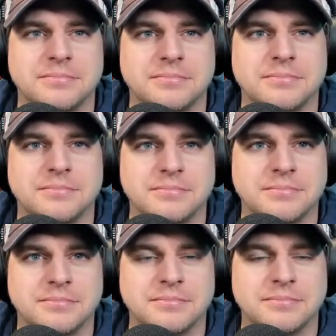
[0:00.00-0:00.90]

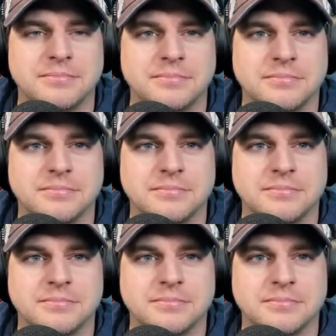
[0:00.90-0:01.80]

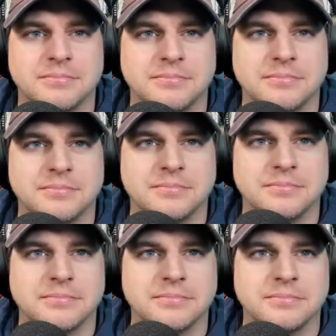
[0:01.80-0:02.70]

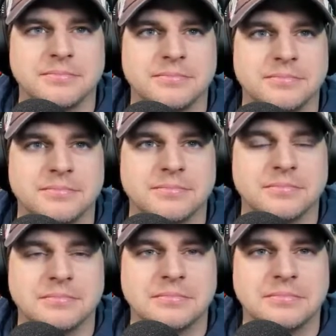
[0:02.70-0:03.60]

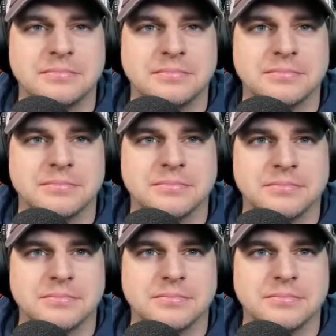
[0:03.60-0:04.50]

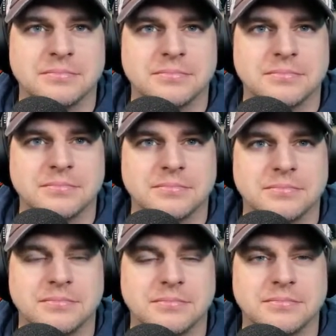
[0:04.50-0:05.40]

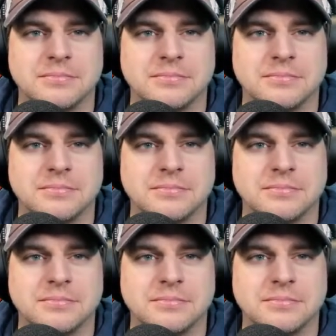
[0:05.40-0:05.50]
[no speech]